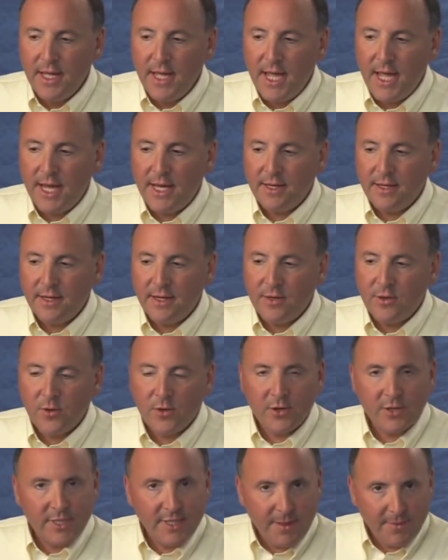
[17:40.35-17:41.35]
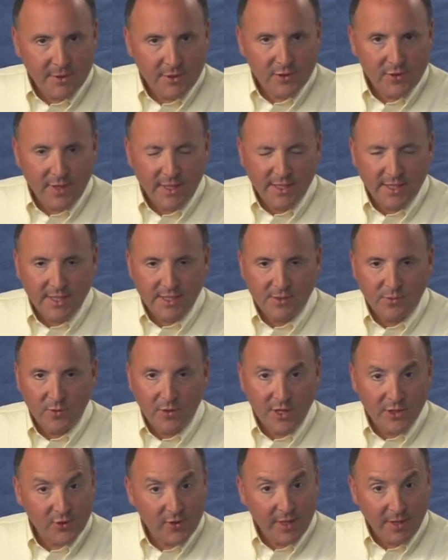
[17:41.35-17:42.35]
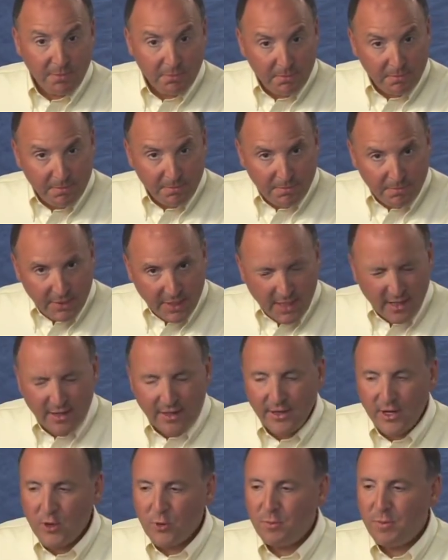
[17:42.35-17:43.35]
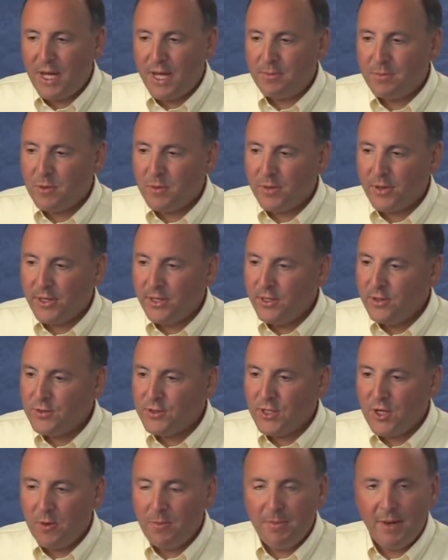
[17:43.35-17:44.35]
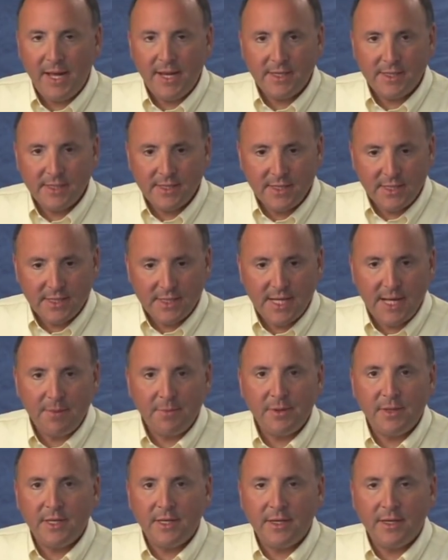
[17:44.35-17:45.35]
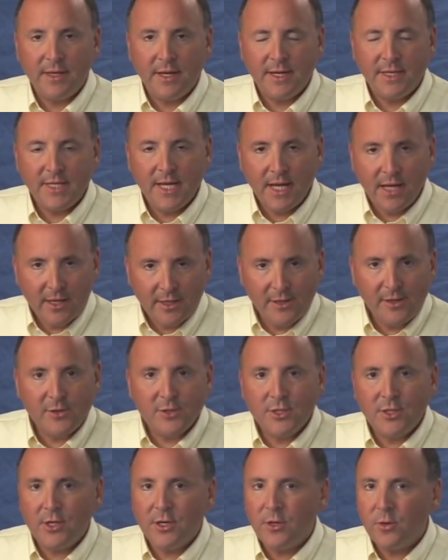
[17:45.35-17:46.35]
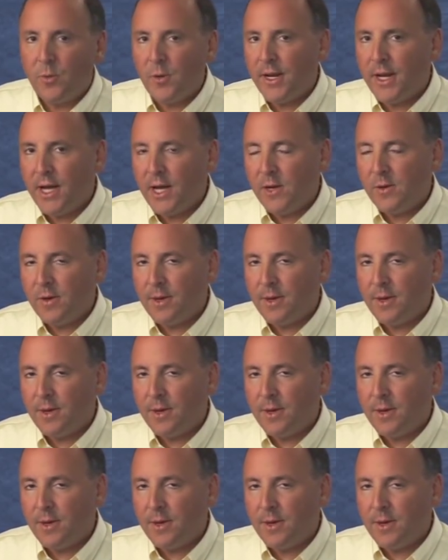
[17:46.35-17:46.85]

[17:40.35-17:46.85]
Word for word: And in order to demonstrate this, we're not trying to pick on Notepad, but we're going to use Notepad as an example and, and take a close look at what I.O.